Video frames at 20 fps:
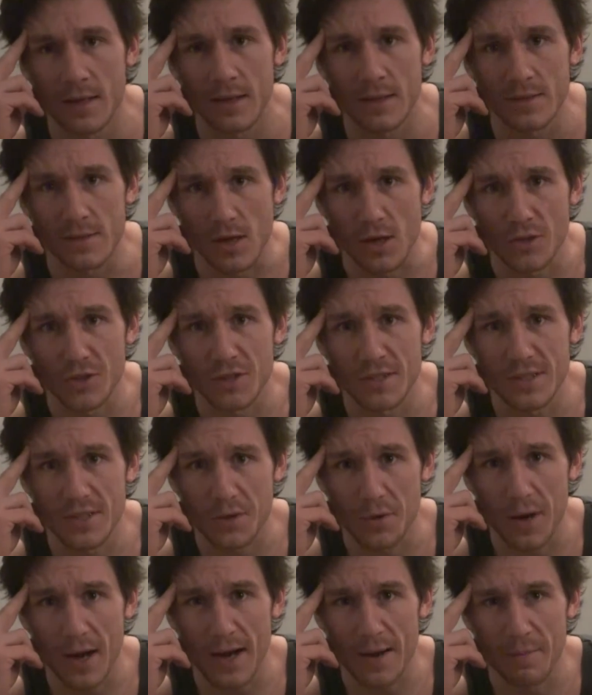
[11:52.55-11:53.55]
It's hard to
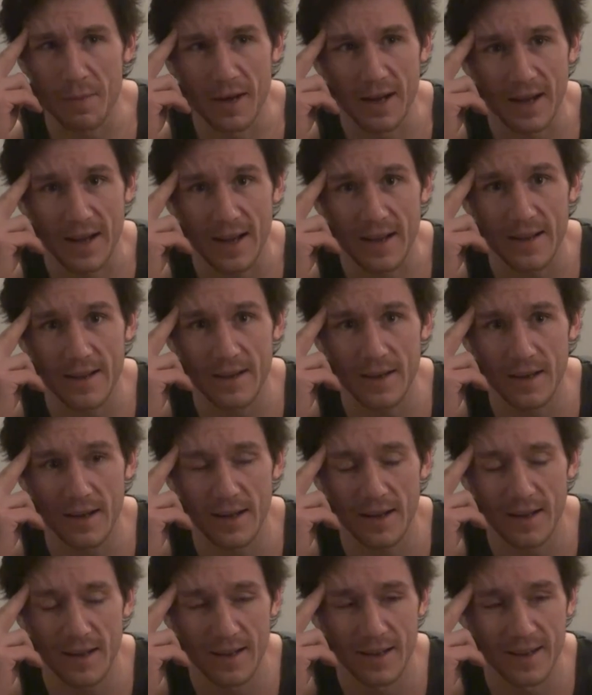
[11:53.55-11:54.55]
describe.
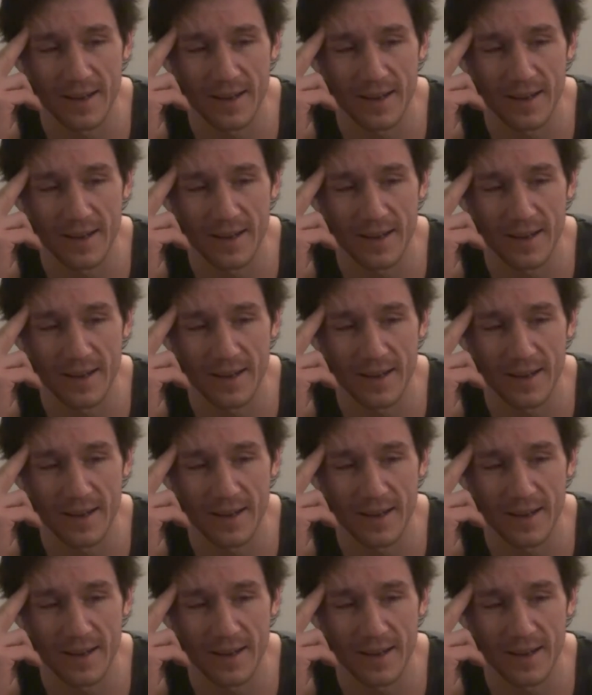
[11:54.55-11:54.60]
I